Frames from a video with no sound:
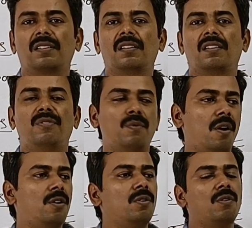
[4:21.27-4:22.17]
if you
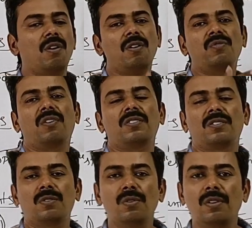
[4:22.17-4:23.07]
want to go out for
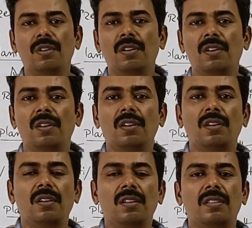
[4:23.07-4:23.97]
school,
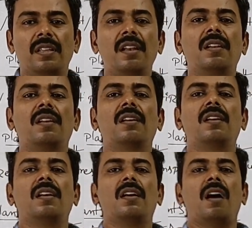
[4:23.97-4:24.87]
then
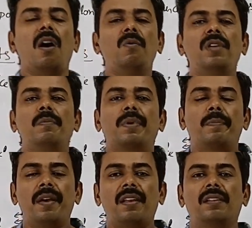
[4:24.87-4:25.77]
how we'll
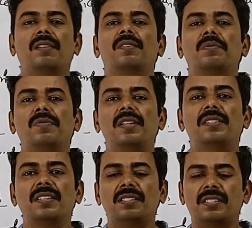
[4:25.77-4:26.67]
prepare? We'll
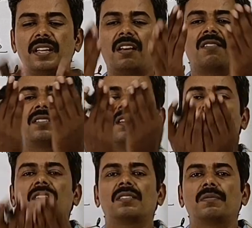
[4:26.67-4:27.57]
just check
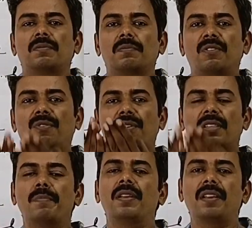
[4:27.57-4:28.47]
ourselves before the
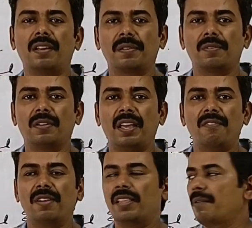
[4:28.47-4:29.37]
mirror. Okay,
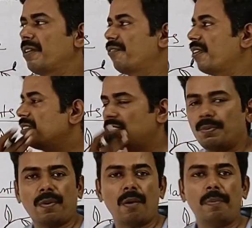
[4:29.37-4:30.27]
whether my face is
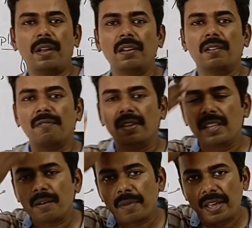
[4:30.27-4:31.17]
proper, whether
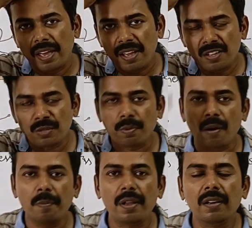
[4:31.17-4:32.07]
my hair is
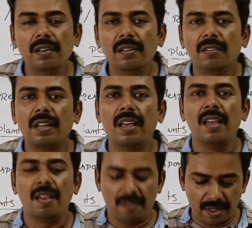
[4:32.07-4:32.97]
proper, okay,
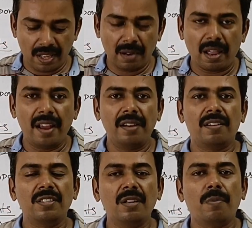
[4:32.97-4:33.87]
whether I
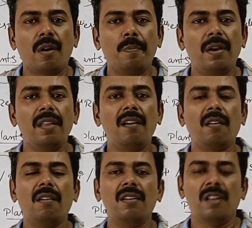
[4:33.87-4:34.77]
dressed properly or
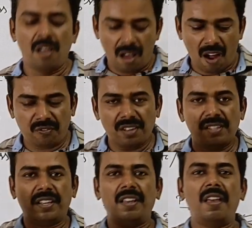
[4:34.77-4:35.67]
not. After
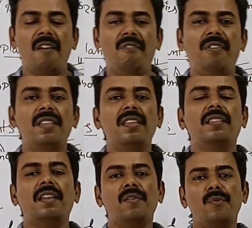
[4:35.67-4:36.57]
checking everything,
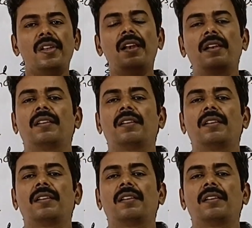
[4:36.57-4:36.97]
then we'll